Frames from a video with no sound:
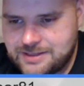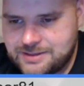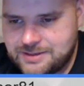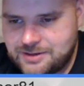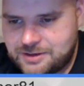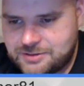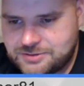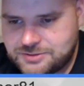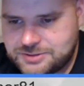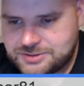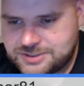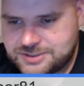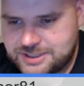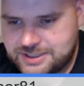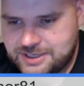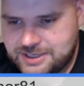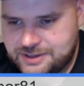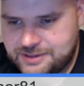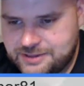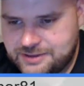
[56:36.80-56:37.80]
Also
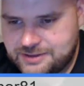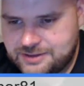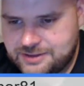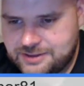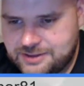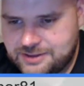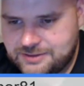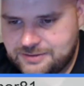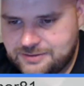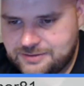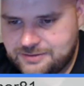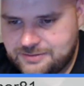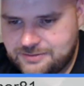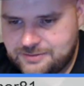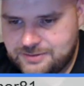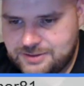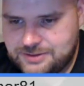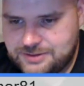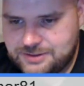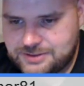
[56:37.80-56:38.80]
said that he
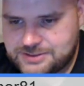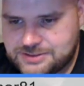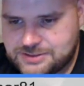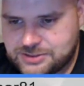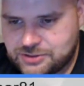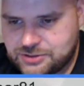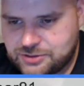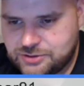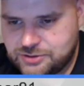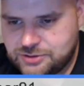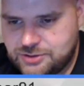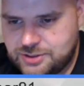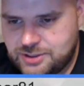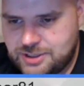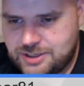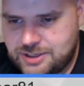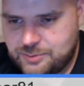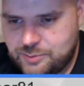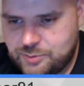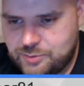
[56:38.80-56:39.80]
thinks it's a good
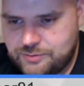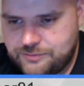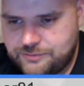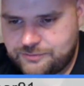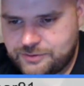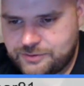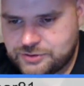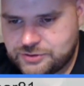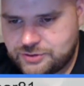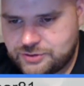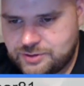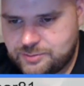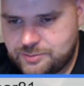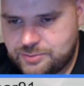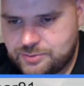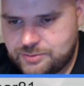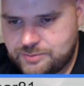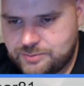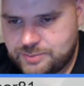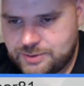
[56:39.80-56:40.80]
move for Trump.
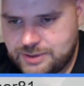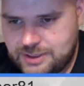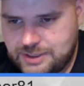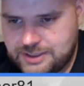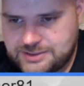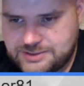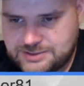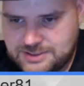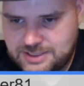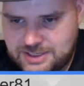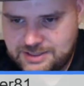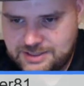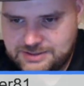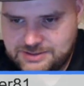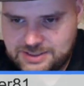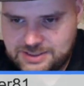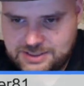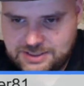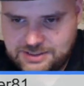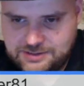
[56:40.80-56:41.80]
I guess that's
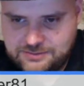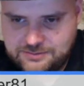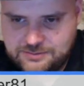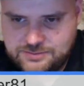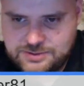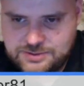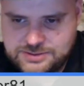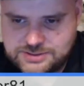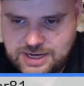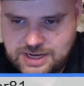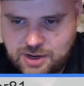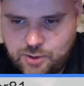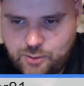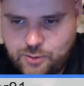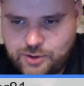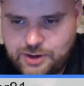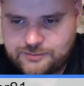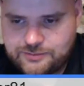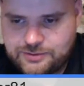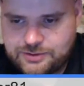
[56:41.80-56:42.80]
that he is not
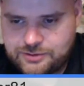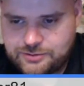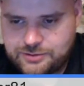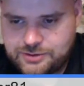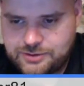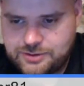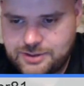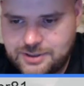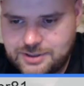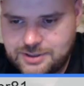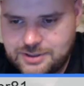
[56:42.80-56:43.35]
going after Hillary.